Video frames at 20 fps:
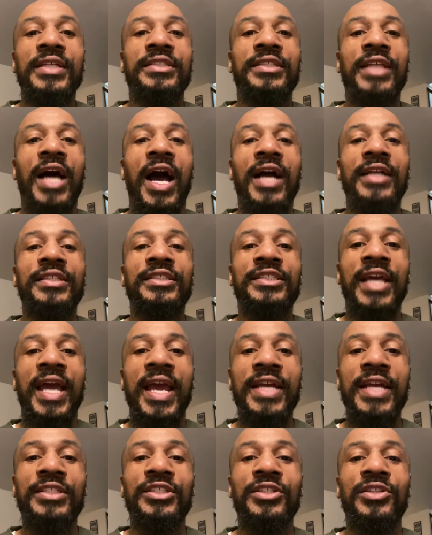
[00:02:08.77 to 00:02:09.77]
Start
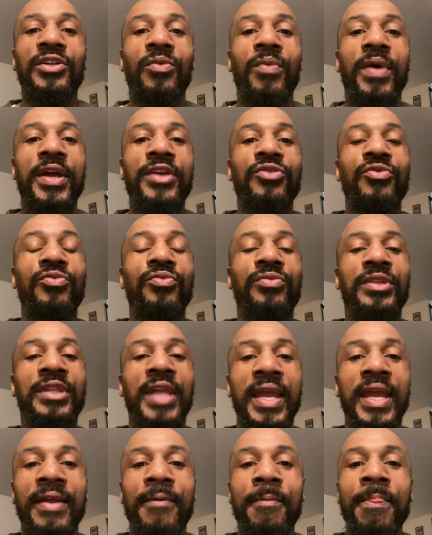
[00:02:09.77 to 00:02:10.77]
changing the way you
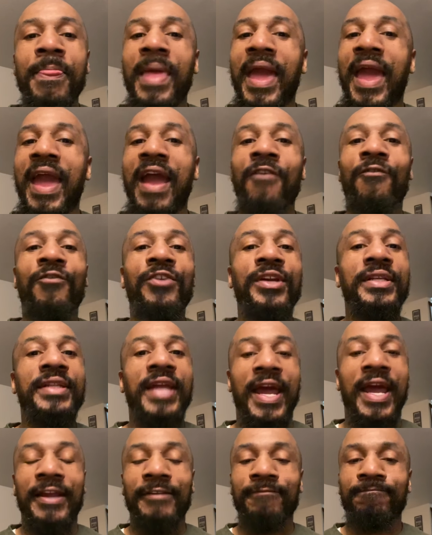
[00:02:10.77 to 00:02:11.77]
think every
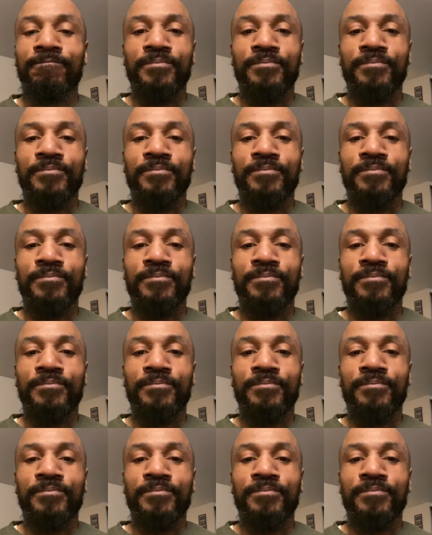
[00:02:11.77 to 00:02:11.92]
day.